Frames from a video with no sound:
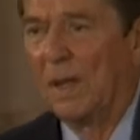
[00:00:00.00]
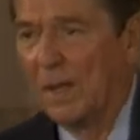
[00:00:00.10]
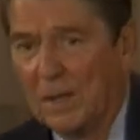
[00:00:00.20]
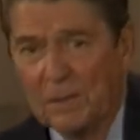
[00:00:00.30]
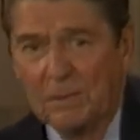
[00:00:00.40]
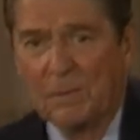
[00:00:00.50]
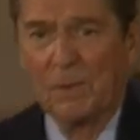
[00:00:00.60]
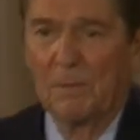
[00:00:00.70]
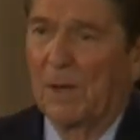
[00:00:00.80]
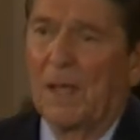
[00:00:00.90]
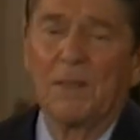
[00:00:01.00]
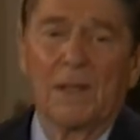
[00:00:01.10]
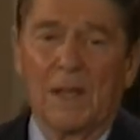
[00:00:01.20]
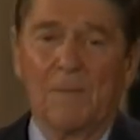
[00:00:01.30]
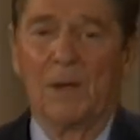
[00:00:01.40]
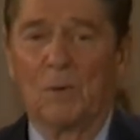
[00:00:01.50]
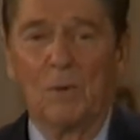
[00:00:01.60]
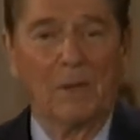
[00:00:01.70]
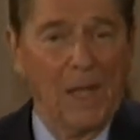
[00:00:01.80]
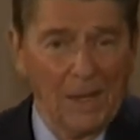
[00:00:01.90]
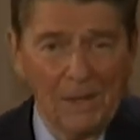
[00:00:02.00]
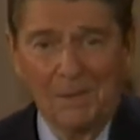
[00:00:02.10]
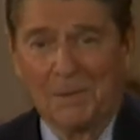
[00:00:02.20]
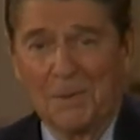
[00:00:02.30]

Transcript: Wait a minute, I think I better go with Candy.